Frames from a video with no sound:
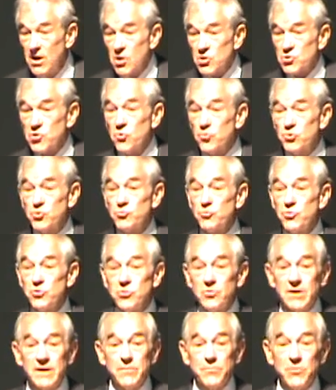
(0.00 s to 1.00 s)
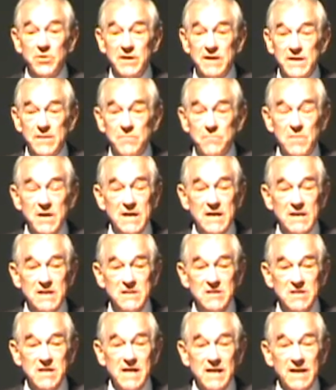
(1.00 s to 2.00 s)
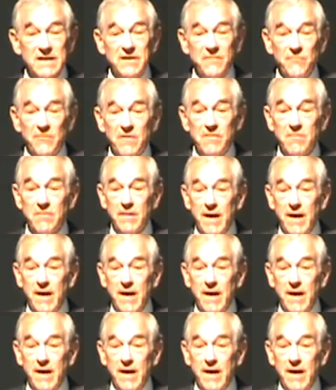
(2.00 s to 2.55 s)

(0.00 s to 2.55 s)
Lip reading: So true liberty means that the federal